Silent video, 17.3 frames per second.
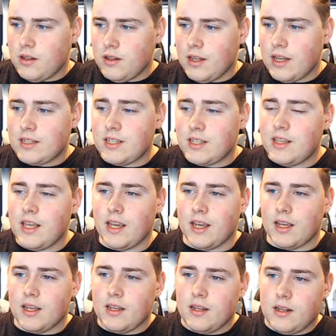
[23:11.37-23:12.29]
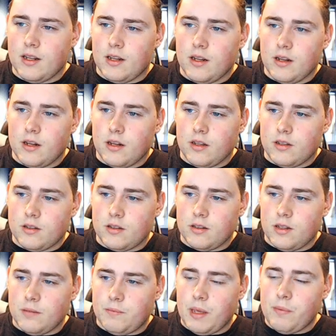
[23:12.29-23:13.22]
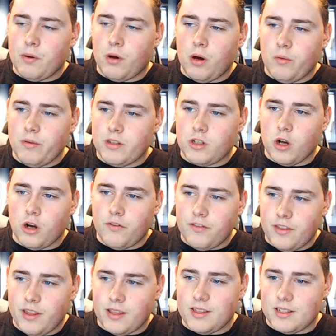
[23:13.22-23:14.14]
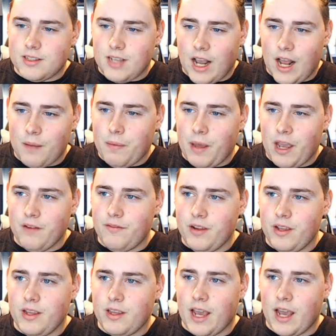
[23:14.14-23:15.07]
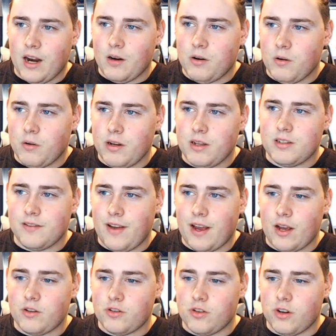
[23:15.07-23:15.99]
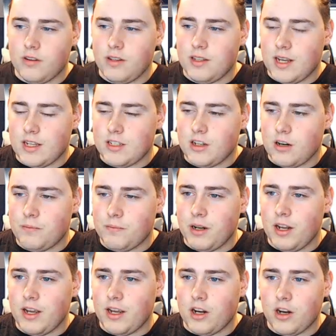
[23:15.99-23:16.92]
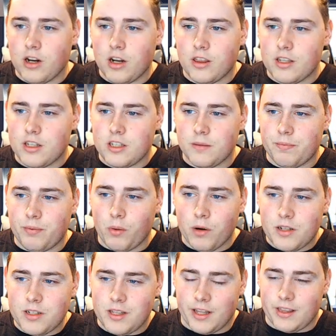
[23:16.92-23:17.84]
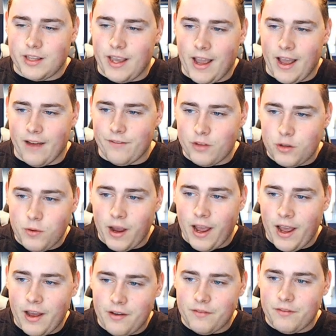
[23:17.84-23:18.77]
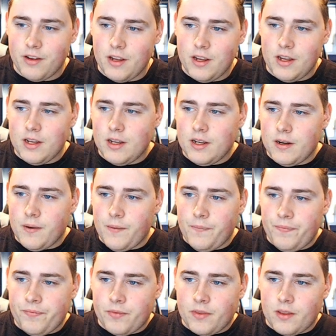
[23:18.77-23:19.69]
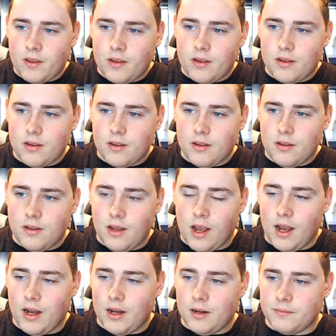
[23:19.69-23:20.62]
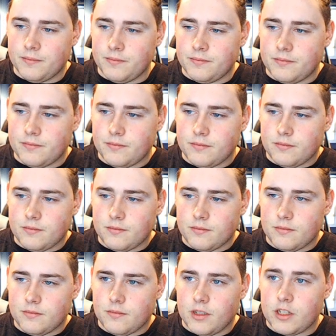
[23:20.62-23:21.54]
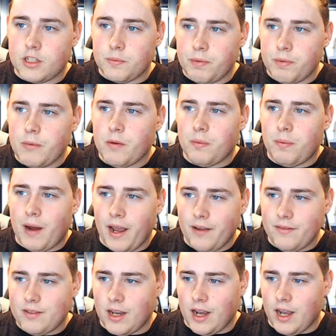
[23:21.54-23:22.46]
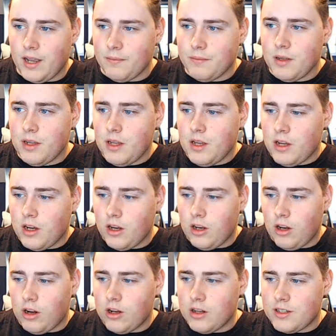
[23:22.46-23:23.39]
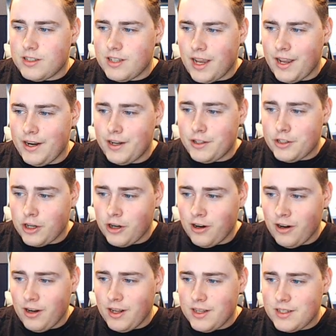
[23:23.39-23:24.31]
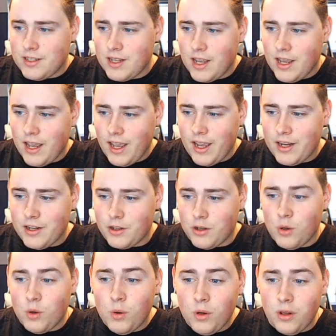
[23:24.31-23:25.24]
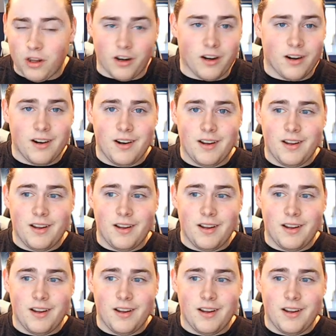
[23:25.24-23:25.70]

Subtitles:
that's the thing. People always go for like the top heavy categories of how strong these guys are, but like, look at the supports that they have. You have the Supremo Pie of Time alongside a Turles and Cooler,